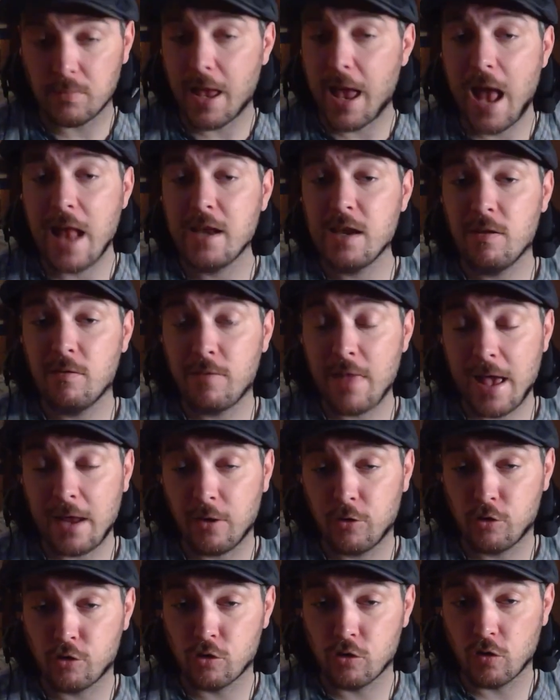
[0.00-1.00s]
any of that
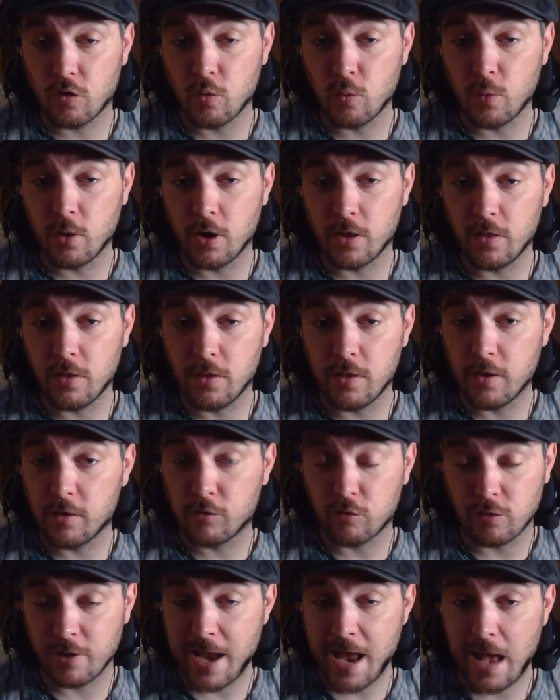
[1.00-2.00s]
is true in
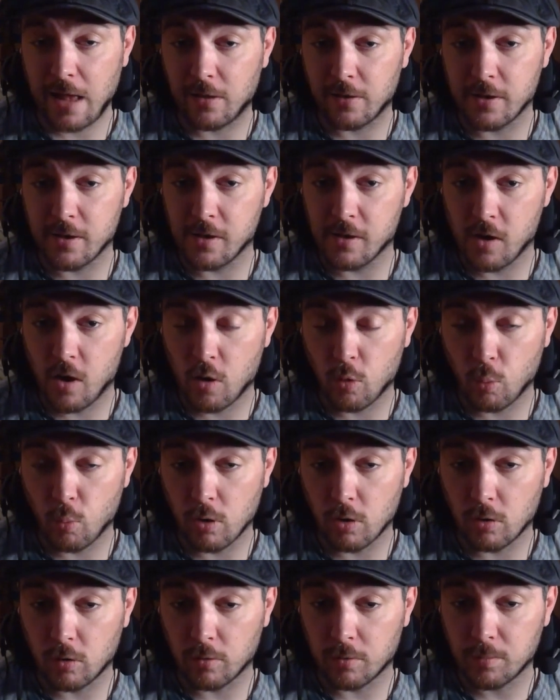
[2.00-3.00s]
this reality, in our
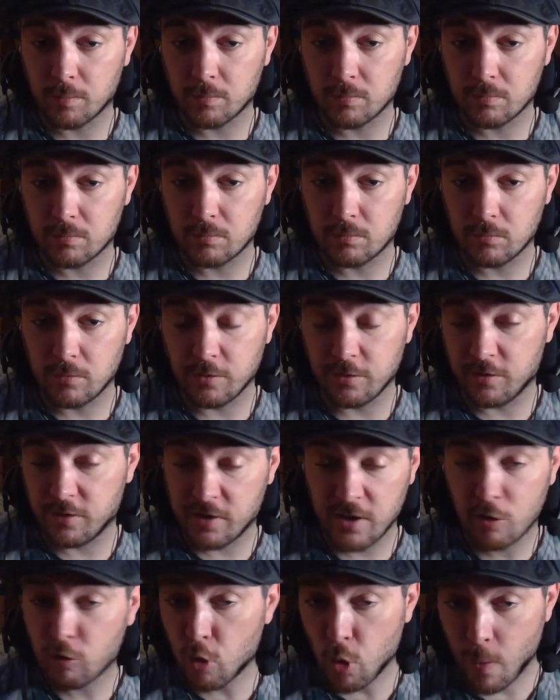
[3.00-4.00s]
world.
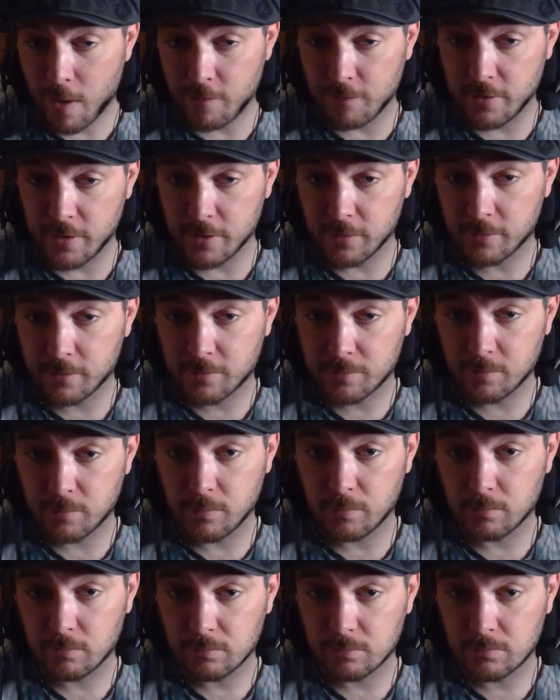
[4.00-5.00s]
Zero evidence.
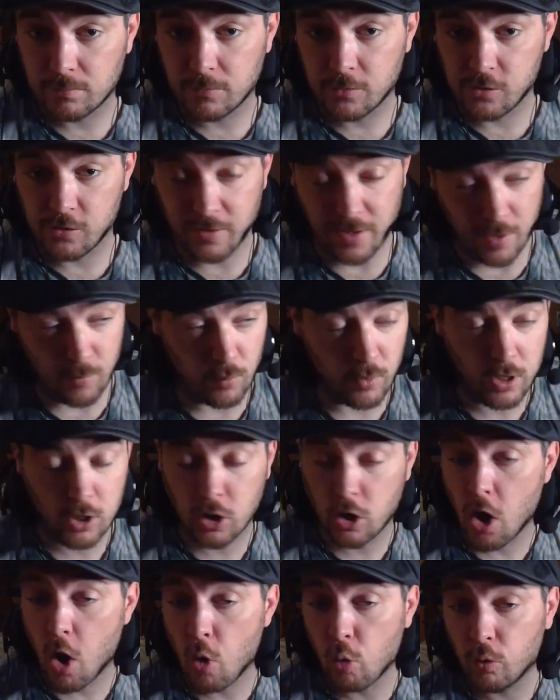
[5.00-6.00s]
Same
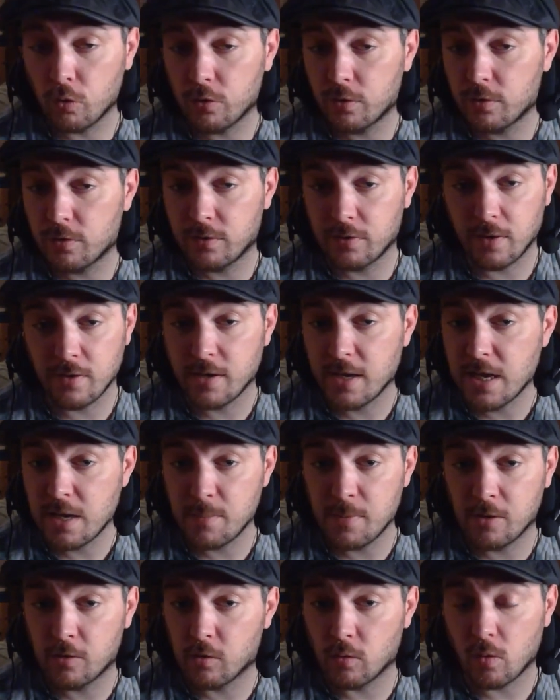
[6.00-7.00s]
with ghosts and
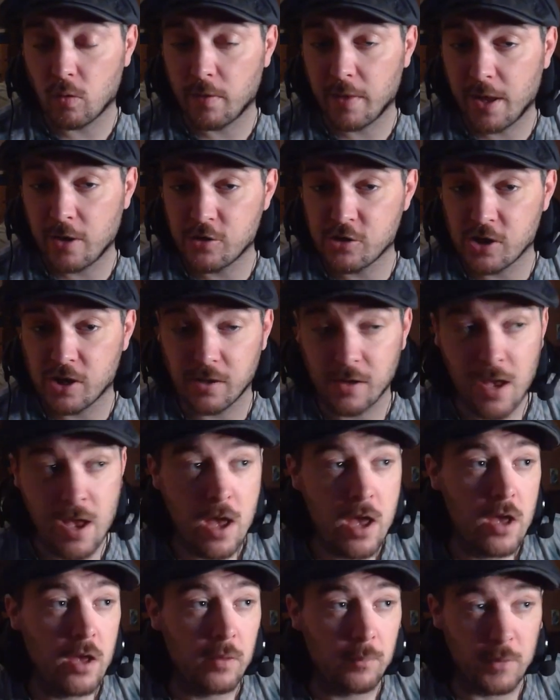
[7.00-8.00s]
demons and all that shit.
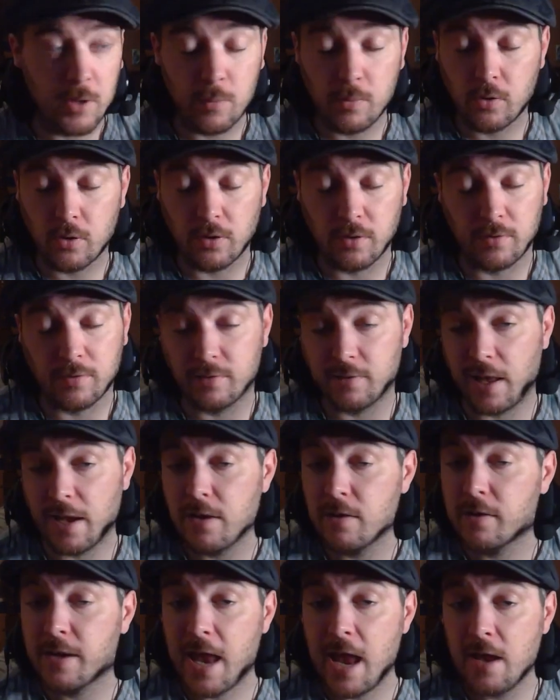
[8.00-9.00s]
People can
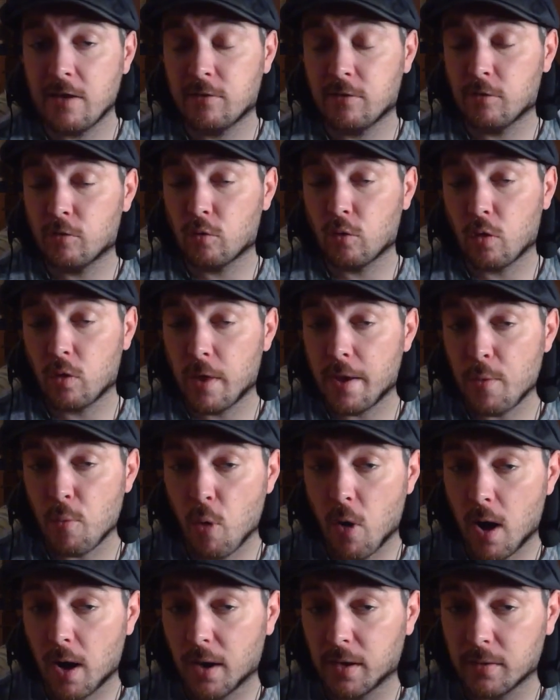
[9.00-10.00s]
cite cases all they
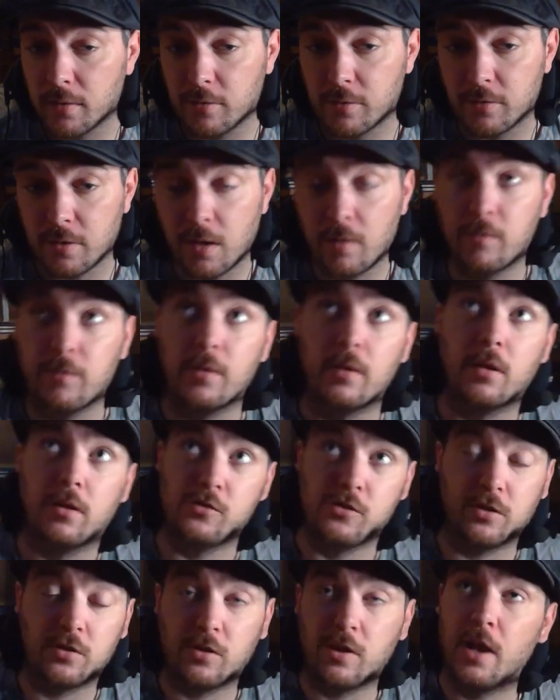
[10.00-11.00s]
want and stuff. It'll
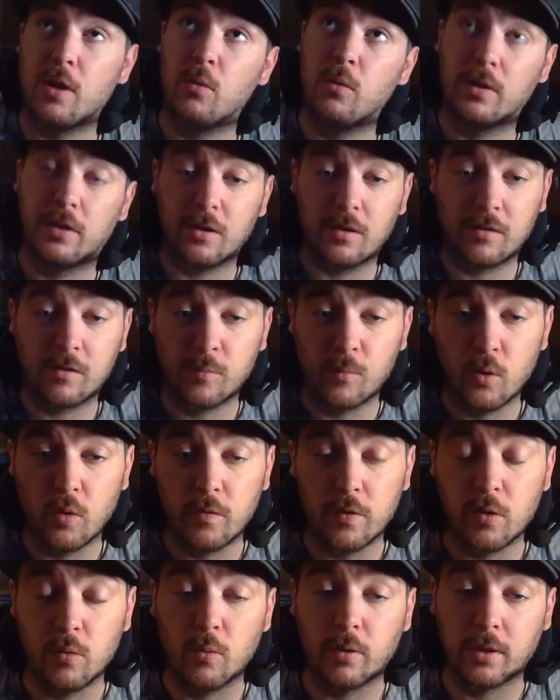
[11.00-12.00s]
just like with this
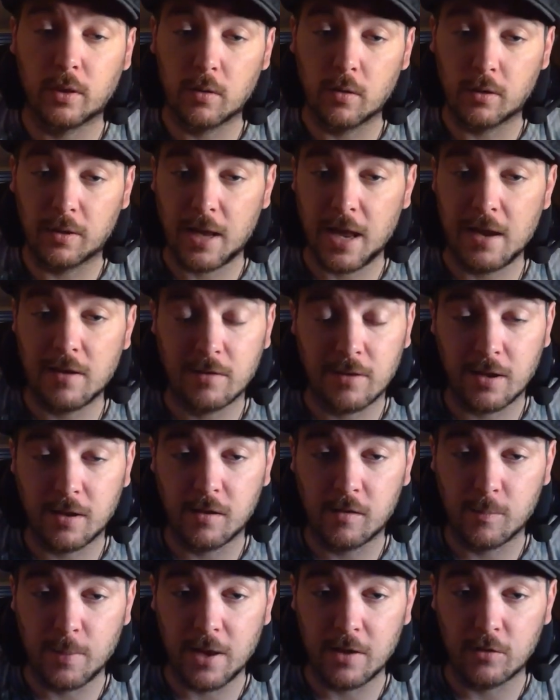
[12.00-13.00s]
movie, what the case that
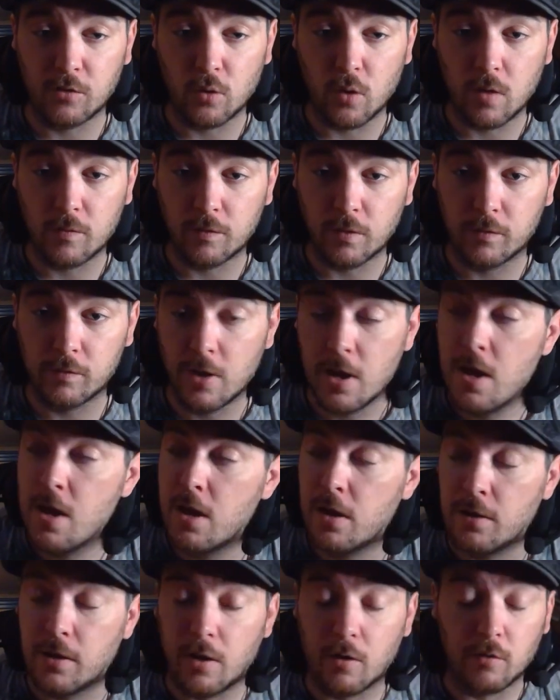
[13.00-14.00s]
is based off of.
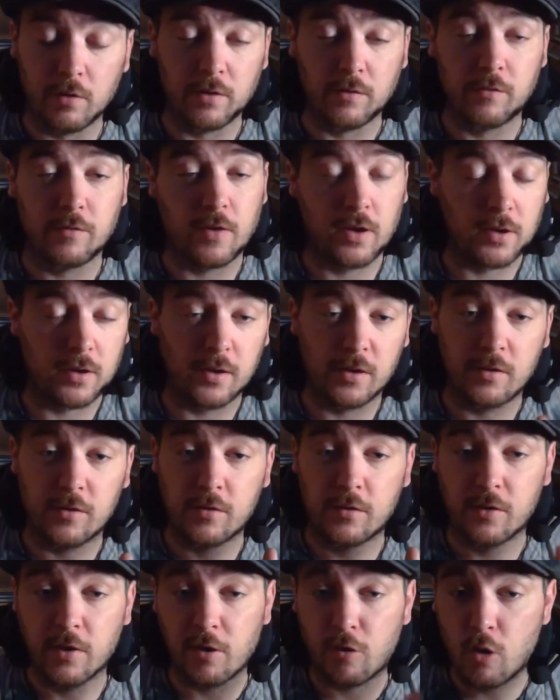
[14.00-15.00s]
There is fucking
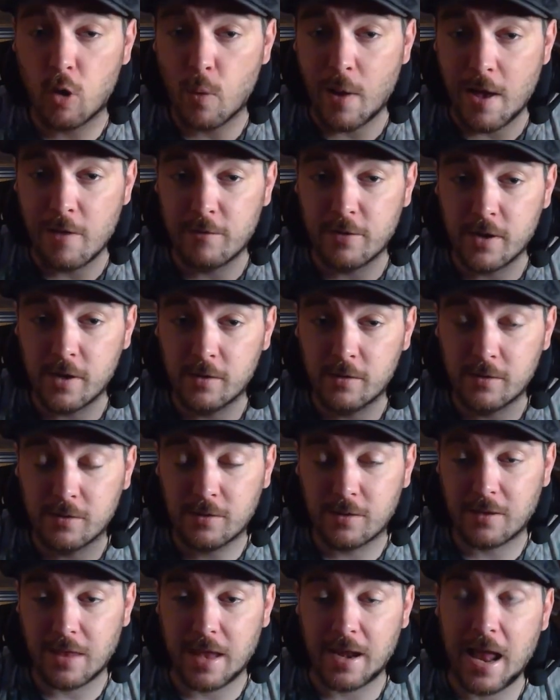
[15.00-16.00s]
zero
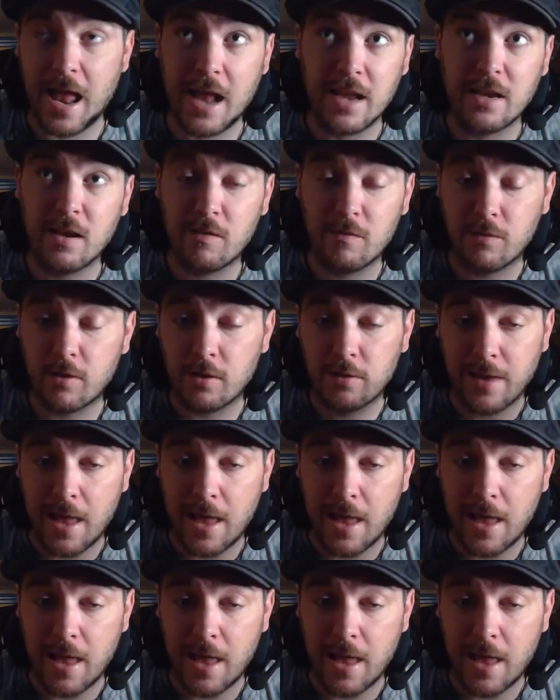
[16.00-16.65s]
evidence that any of this